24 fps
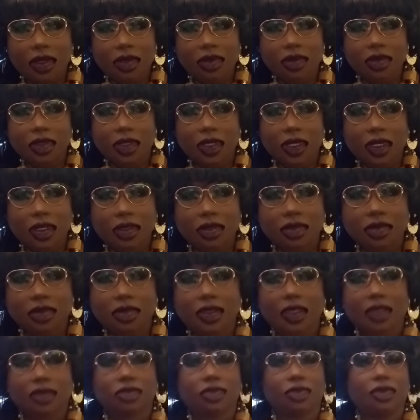Oh God, this
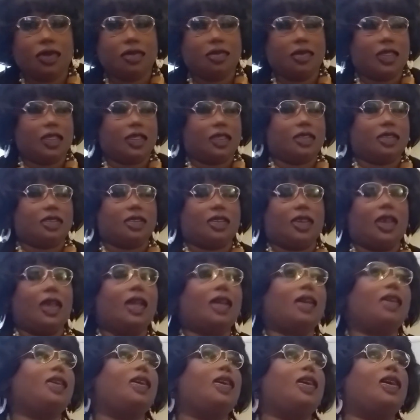is at 12 minutes.
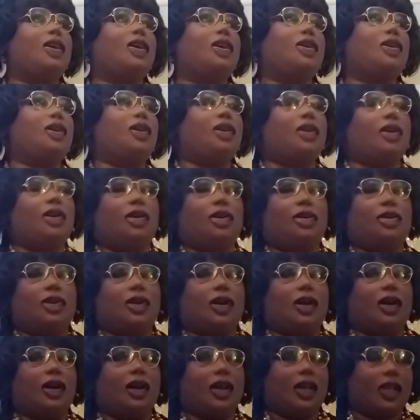Oh
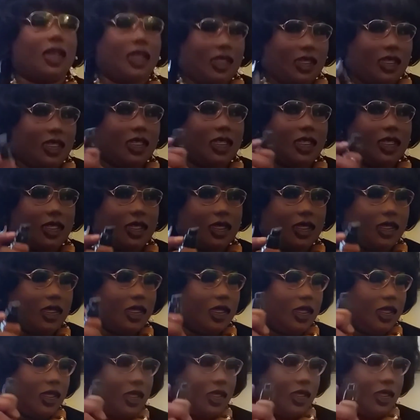God.
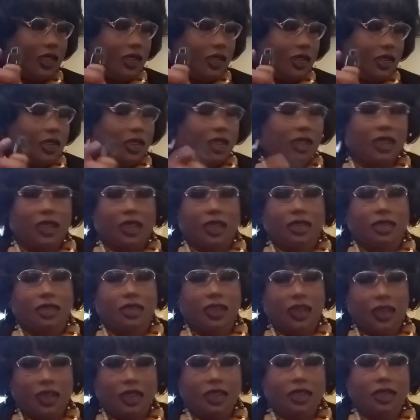And
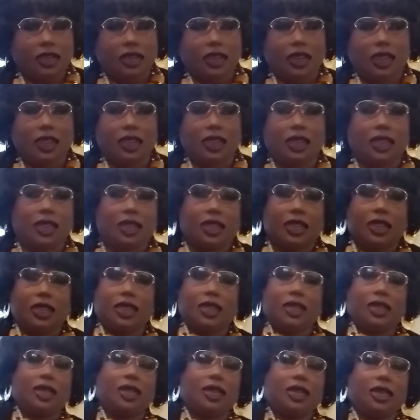then
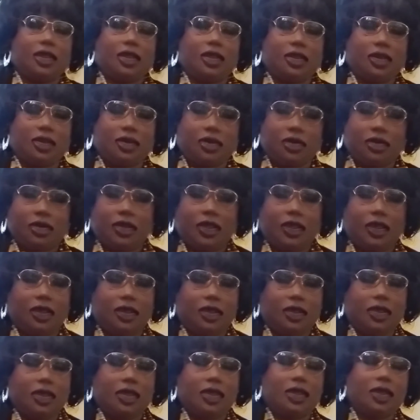you
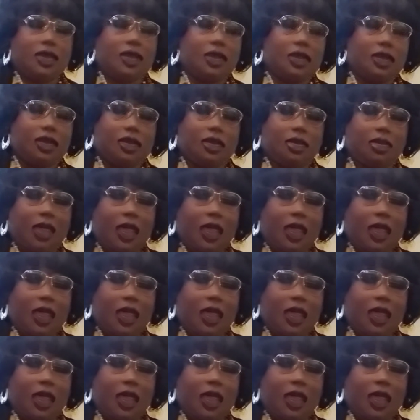take the